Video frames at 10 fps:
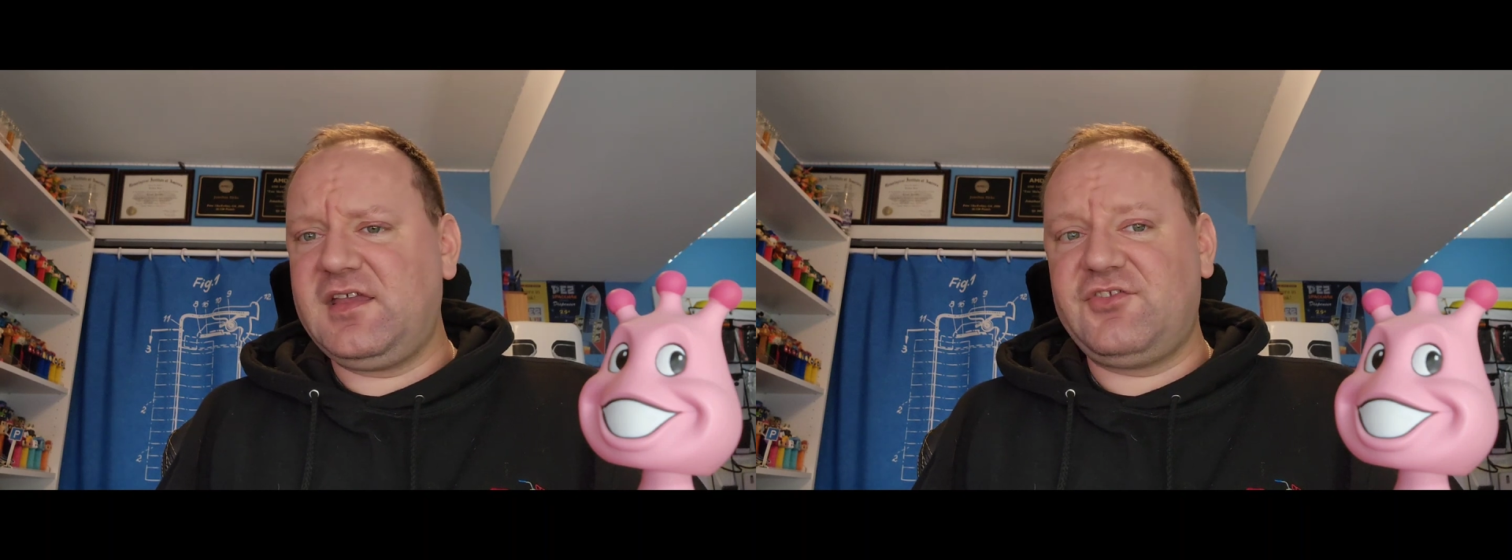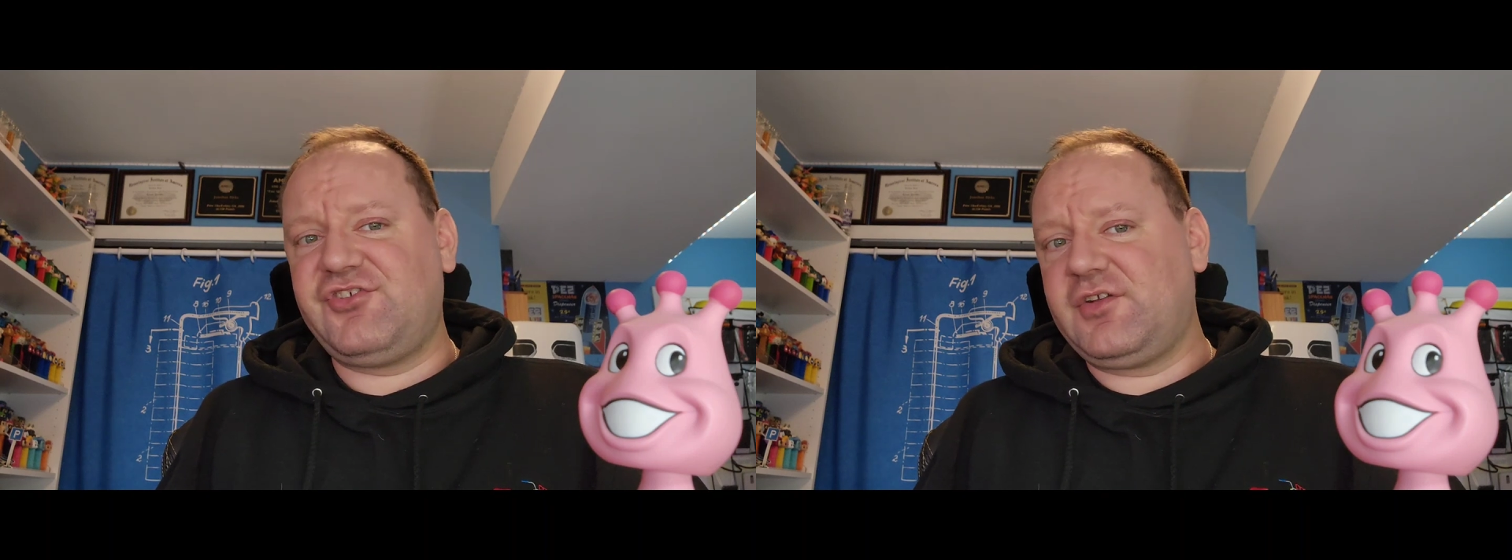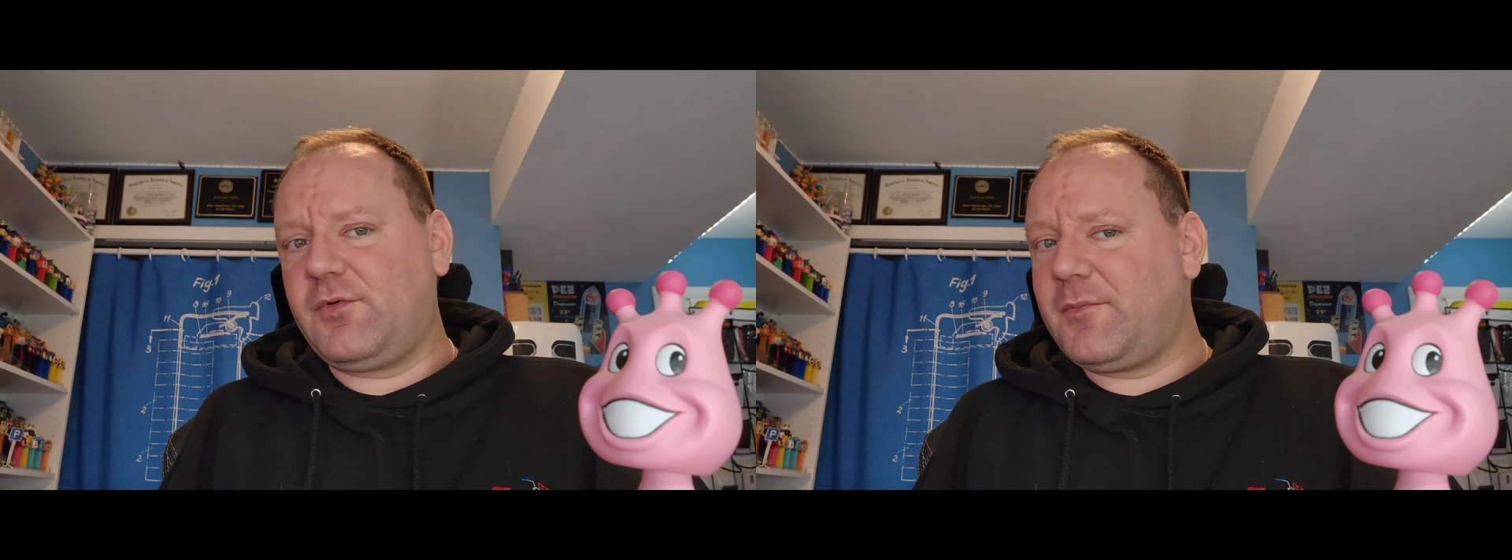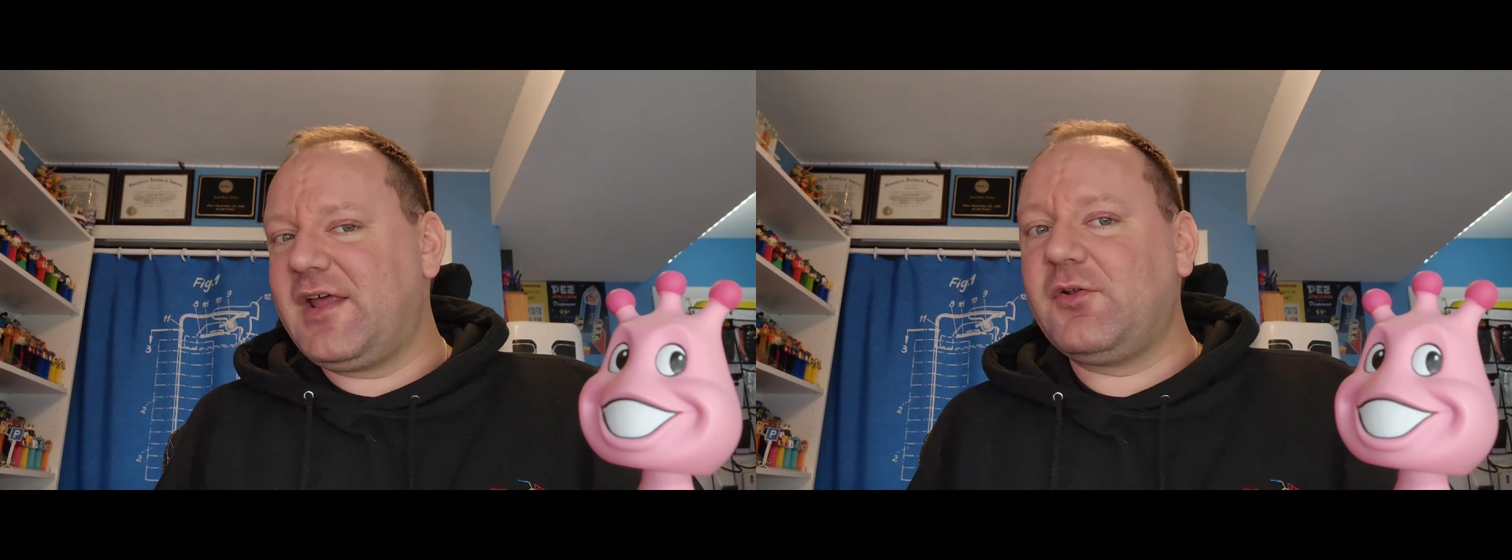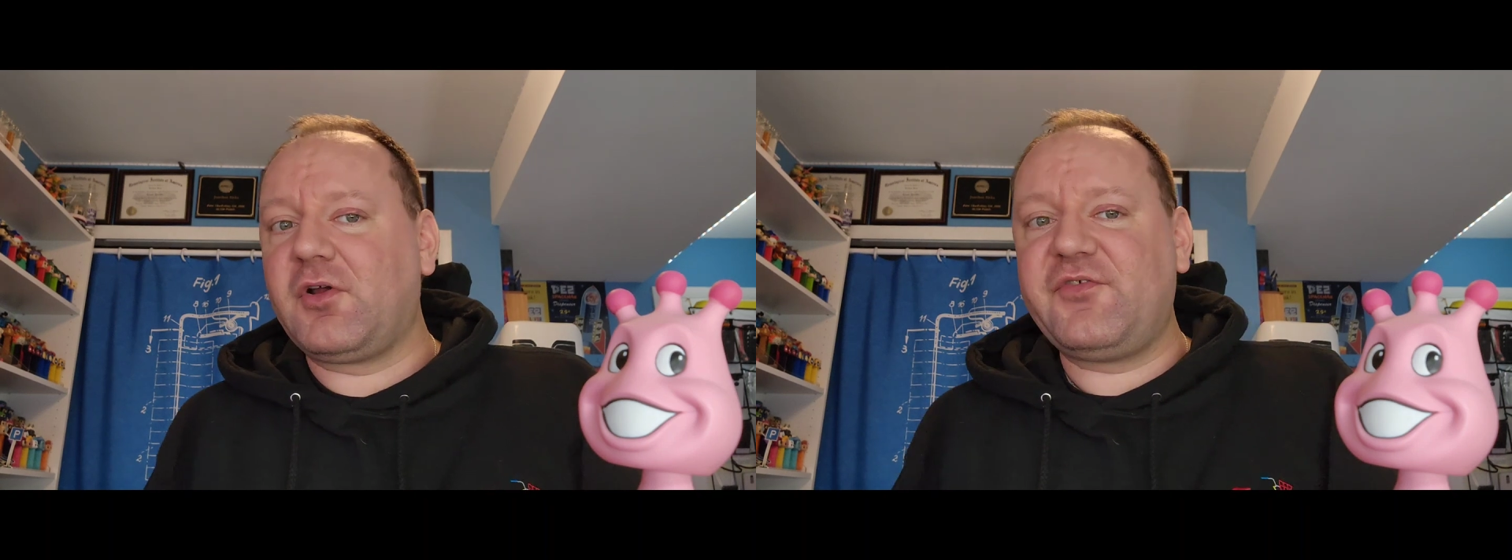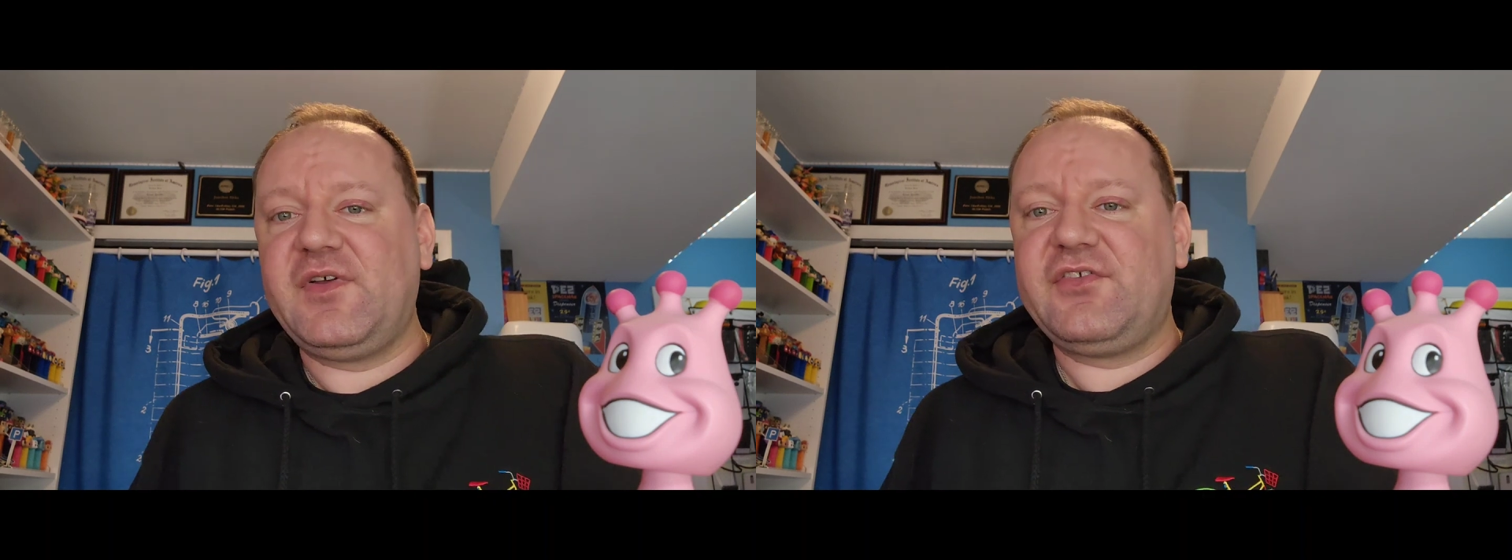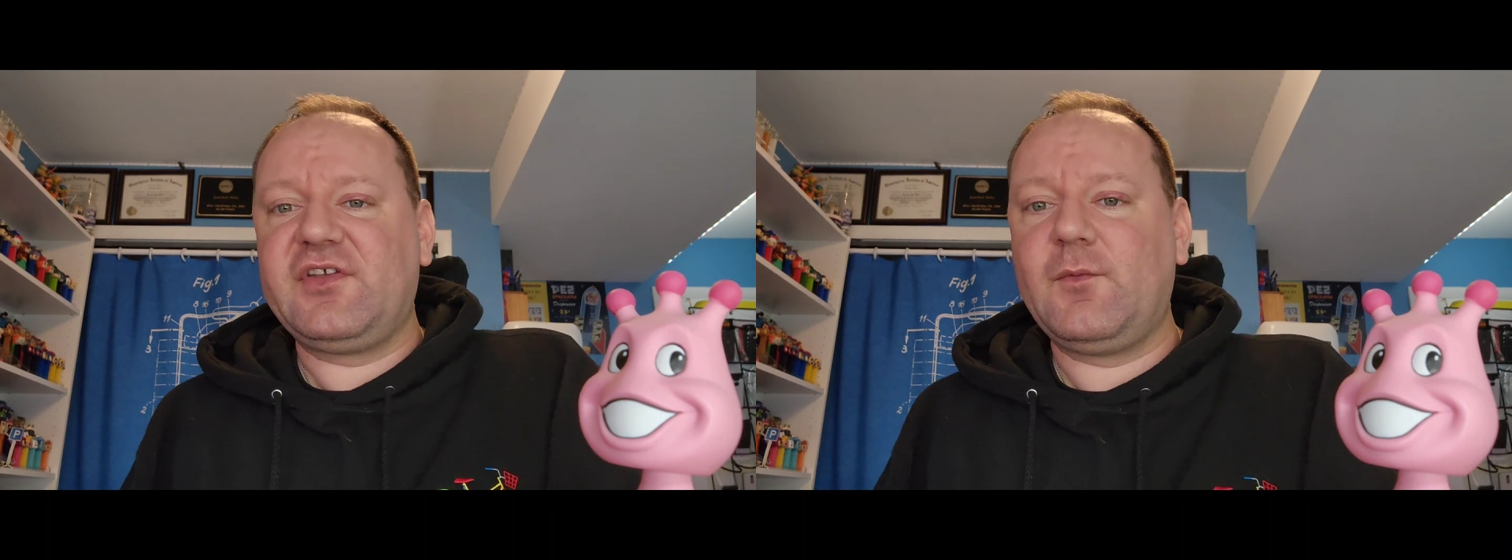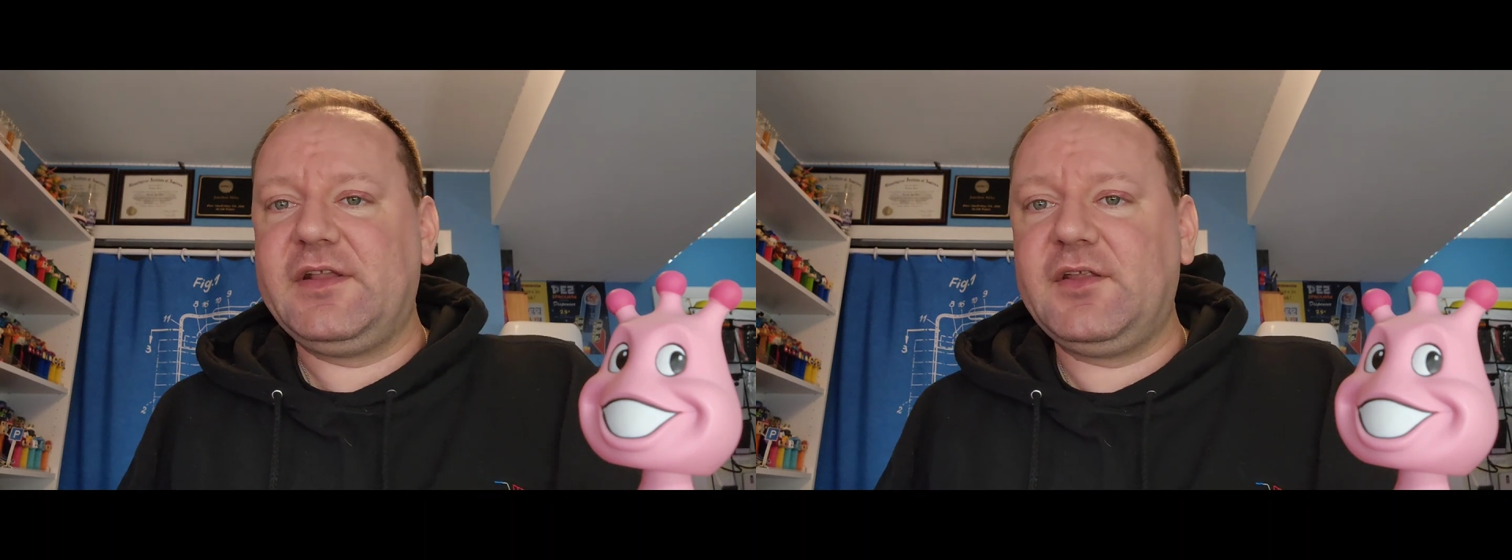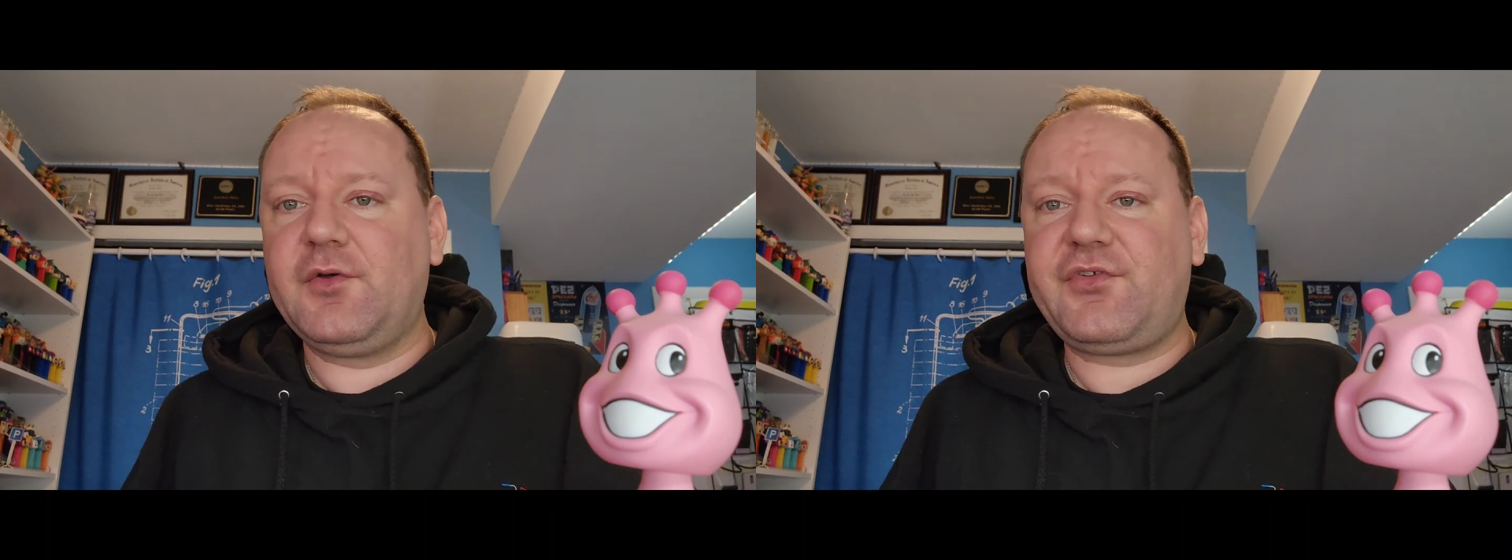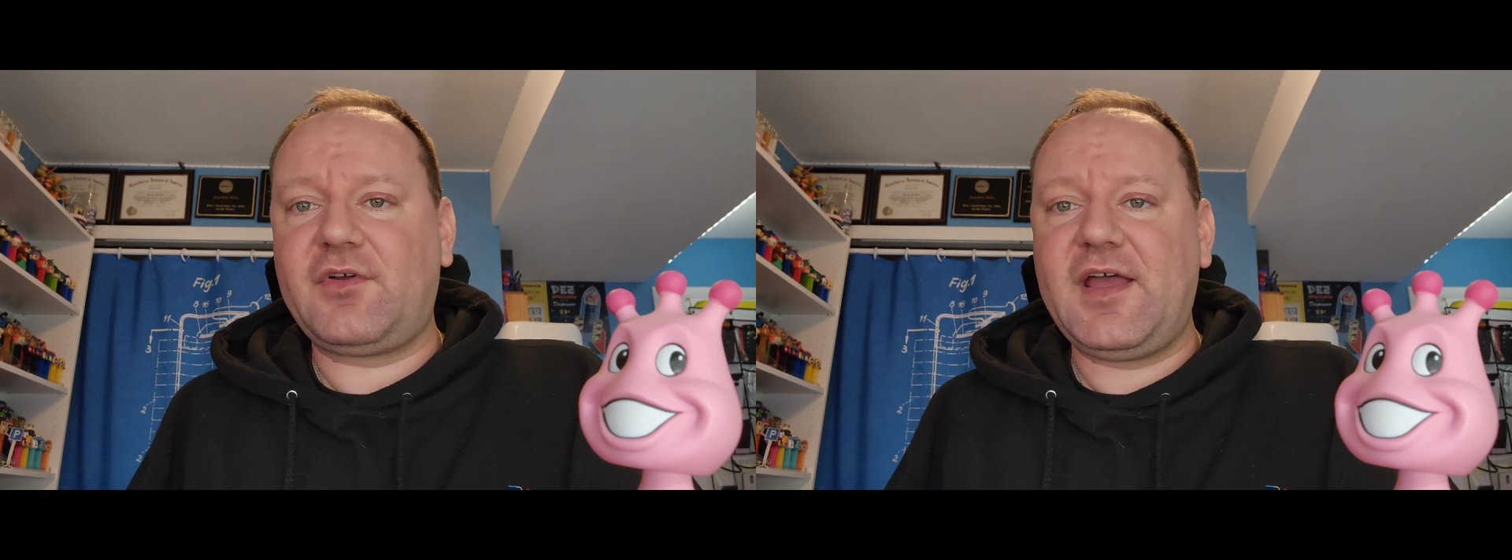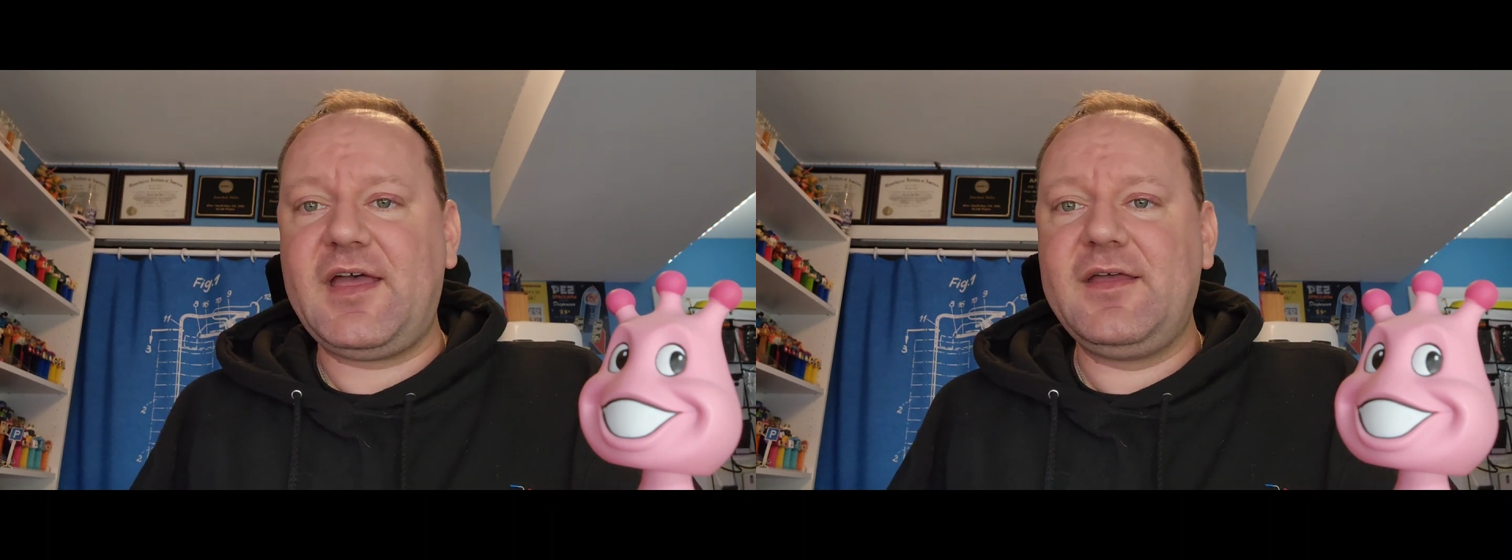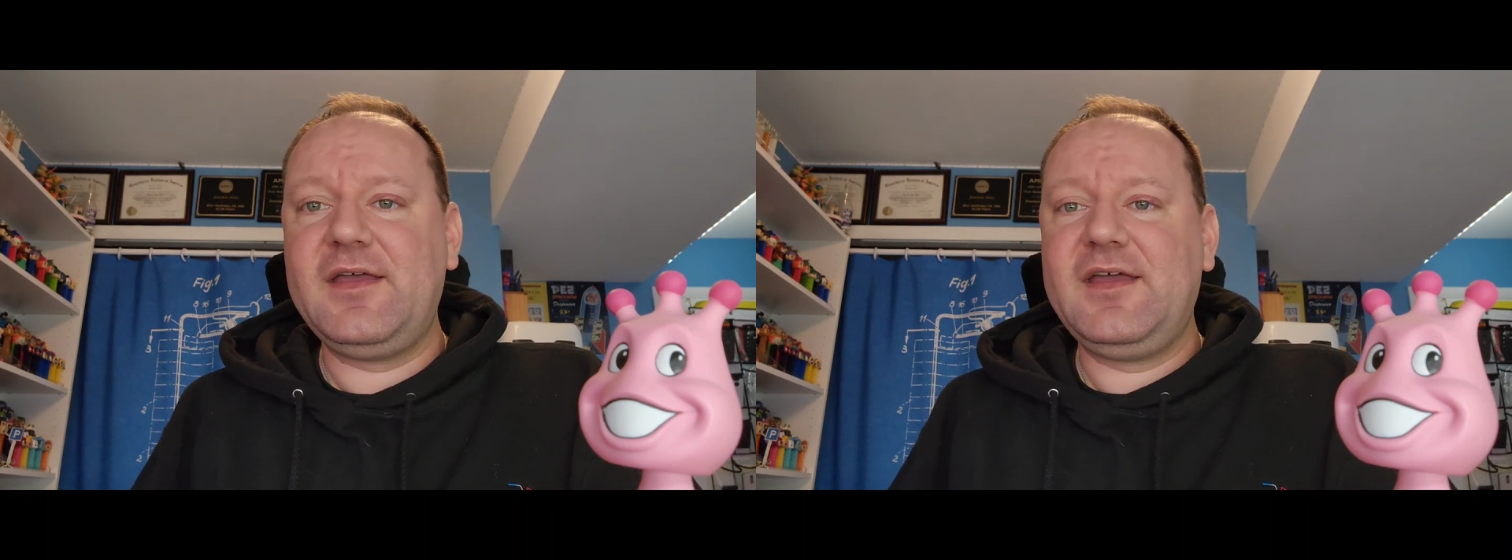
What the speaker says: kitchen where my north-facing windows are at.